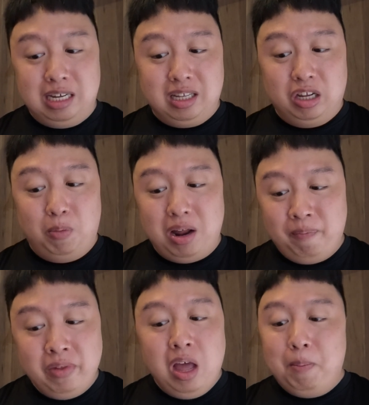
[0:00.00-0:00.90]
cheese a little bit,
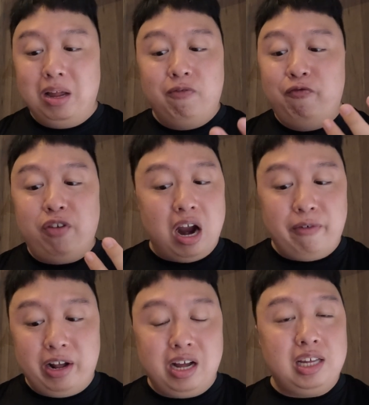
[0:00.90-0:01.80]
but it's very,
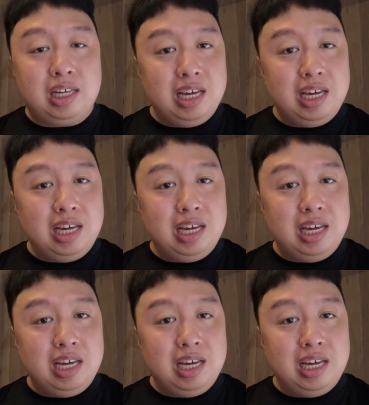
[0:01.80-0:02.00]
very good.